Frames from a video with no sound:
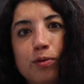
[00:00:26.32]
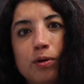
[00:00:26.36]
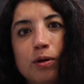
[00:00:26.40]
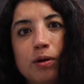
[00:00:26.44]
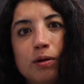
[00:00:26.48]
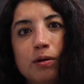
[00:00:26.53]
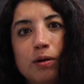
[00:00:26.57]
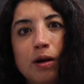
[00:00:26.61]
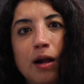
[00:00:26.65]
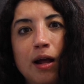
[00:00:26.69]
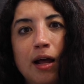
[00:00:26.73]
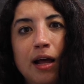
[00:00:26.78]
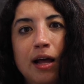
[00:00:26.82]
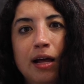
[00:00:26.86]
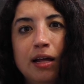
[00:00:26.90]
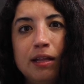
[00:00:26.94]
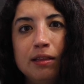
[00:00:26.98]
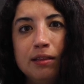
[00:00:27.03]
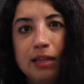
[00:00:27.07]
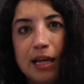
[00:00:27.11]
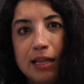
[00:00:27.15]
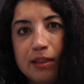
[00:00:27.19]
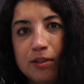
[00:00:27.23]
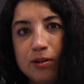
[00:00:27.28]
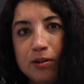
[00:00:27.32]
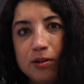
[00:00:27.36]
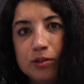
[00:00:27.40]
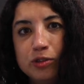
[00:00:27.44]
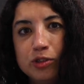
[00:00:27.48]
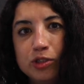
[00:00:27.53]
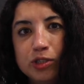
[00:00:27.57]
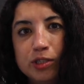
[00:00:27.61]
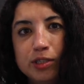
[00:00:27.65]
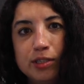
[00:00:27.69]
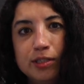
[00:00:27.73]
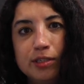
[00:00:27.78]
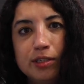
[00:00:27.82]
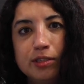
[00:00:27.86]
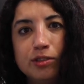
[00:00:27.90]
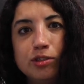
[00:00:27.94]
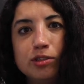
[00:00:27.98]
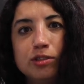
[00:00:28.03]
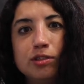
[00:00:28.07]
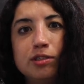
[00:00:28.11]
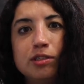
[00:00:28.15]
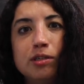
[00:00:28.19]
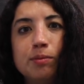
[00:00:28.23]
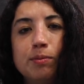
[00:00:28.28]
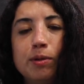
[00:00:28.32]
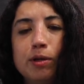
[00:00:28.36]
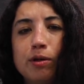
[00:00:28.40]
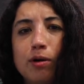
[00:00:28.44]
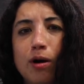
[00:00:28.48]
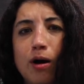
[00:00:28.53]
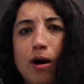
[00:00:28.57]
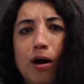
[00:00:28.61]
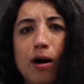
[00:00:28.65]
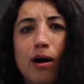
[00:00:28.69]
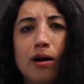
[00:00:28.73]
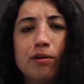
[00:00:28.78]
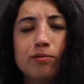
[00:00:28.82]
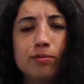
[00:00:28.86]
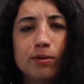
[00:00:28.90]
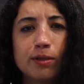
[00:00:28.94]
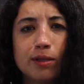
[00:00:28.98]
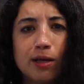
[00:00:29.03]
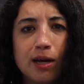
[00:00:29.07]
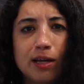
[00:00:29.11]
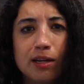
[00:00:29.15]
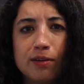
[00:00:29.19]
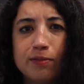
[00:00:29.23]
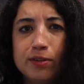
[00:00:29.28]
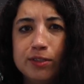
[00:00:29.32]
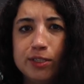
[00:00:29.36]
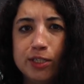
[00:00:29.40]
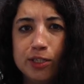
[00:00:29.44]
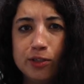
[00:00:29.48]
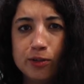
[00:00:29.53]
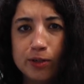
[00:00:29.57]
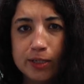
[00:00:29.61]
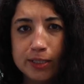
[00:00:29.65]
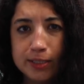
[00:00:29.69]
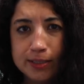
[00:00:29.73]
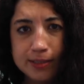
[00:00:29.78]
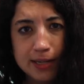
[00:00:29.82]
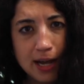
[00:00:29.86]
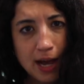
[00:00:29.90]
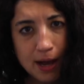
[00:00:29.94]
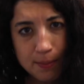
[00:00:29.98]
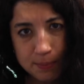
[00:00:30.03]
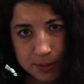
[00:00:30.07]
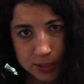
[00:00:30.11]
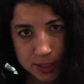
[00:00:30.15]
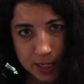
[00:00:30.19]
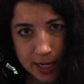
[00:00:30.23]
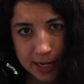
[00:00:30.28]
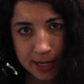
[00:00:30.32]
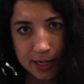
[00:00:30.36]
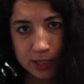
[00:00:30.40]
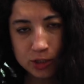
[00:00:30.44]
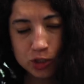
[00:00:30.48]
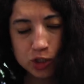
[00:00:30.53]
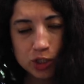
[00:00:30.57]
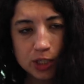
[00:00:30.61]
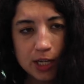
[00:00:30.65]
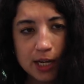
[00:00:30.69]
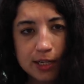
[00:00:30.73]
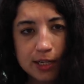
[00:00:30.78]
for lethargy and just seeming off with kind of a decreased appetite. She